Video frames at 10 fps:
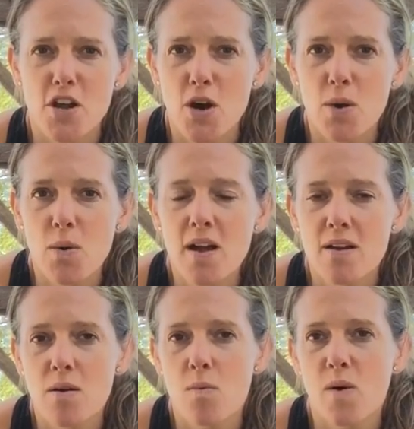know
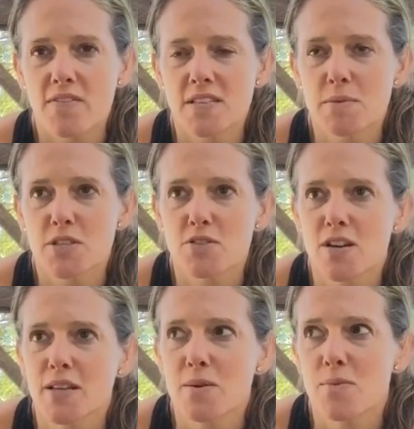if someone's
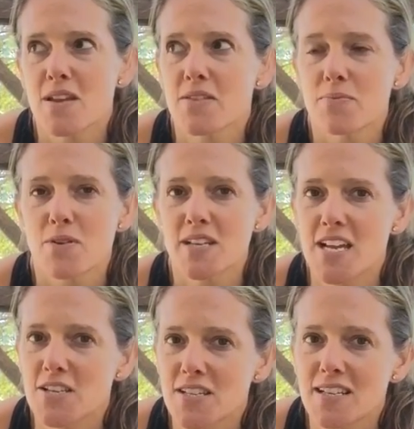struggling with
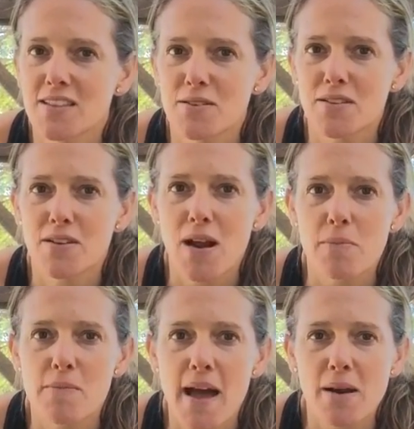rotation in their
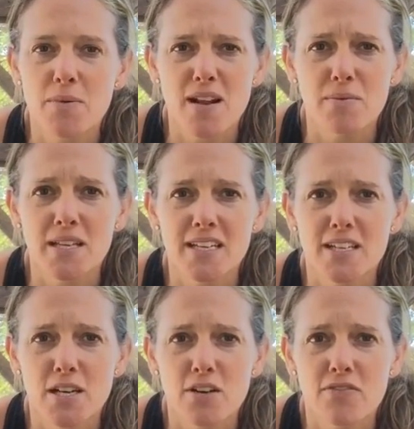upper back. We're not really
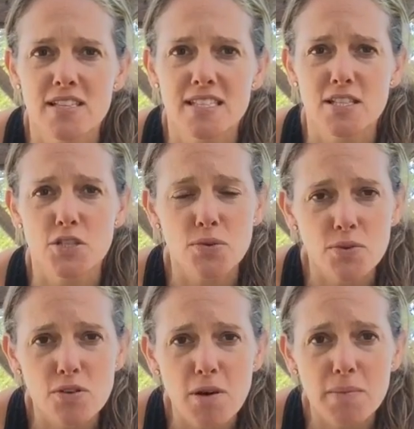going to know if it's a
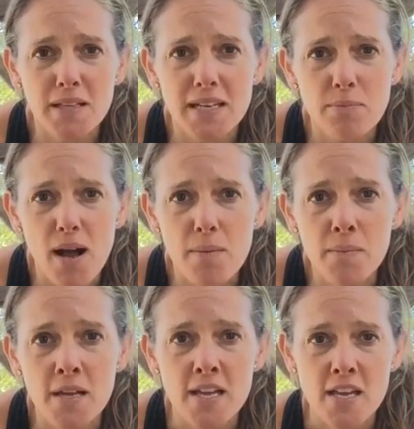true mobility
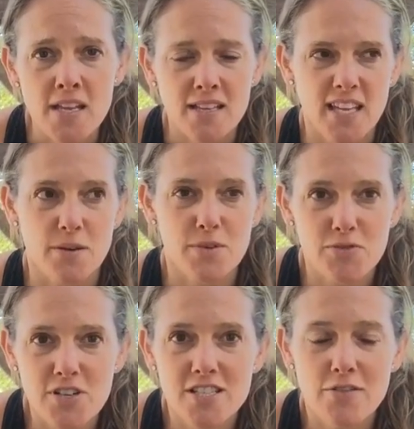problem, like a
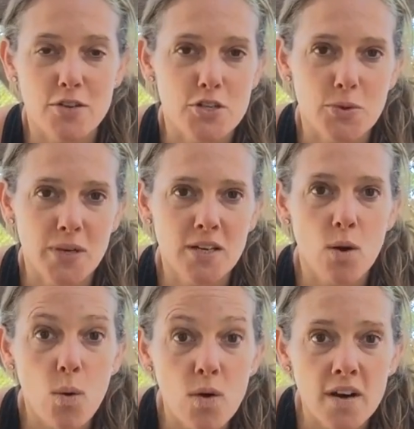restriction in their joint,
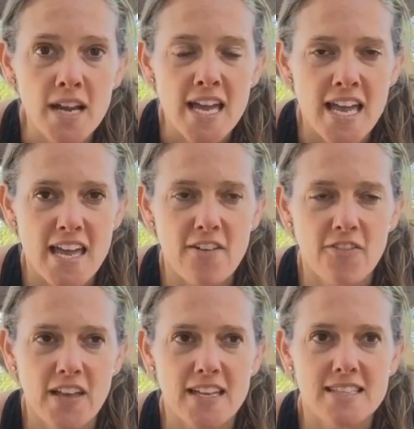or
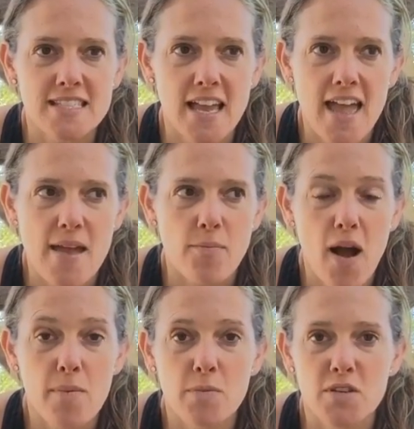if it's a
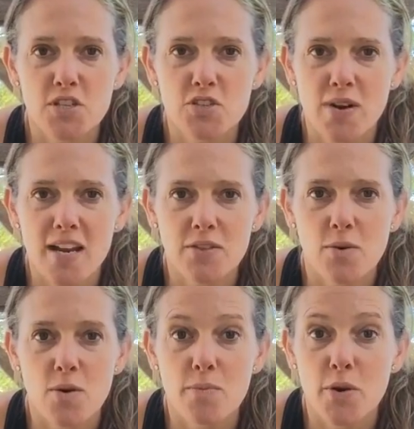problem with strength
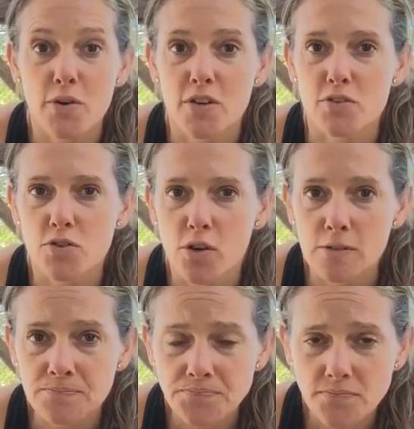or motor control.